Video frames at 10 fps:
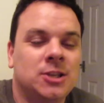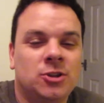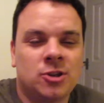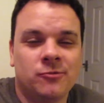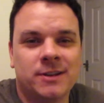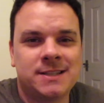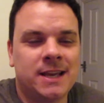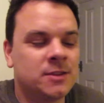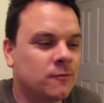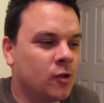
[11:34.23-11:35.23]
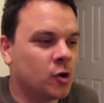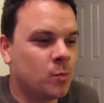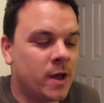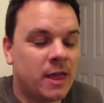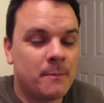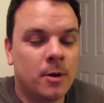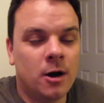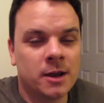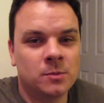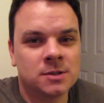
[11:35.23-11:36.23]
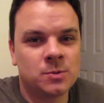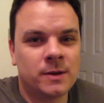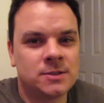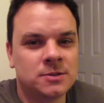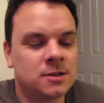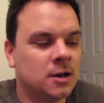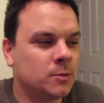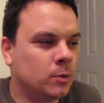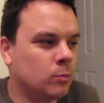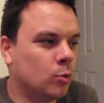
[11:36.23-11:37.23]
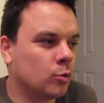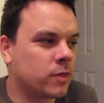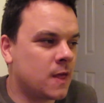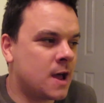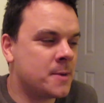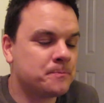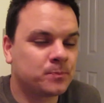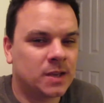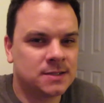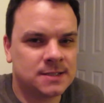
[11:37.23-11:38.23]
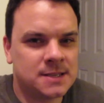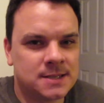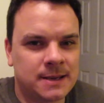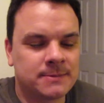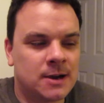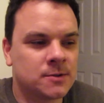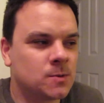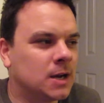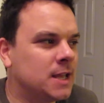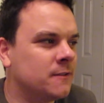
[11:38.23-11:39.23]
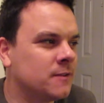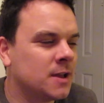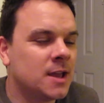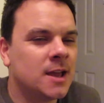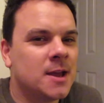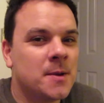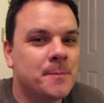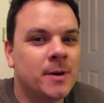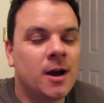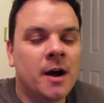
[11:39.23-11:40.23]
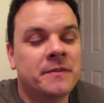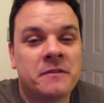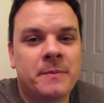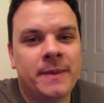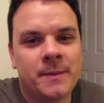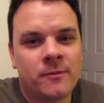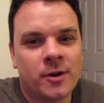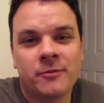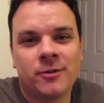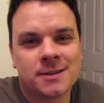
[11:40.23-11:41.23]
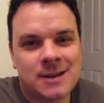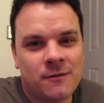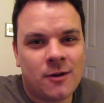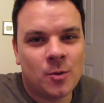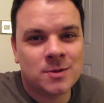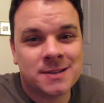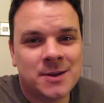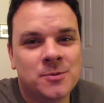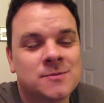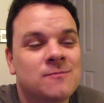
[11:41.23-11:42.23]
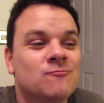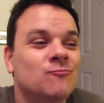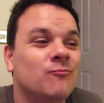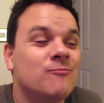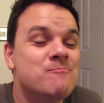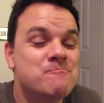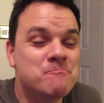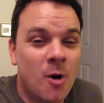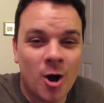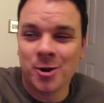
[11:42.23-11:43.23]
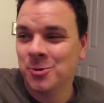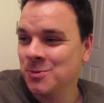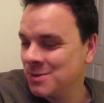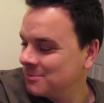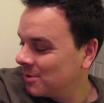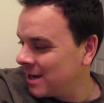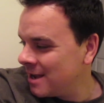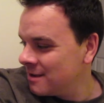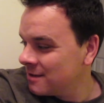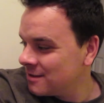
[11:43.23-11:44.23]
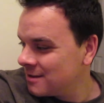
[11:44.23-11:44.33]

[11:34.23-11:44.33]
you couldn't really see it in the vlog. Where that party was we went to tonight, we walked there because it's in the same town as where I live. But I've never been there before. I didn't realise how far it was and it was miles, wasn't it?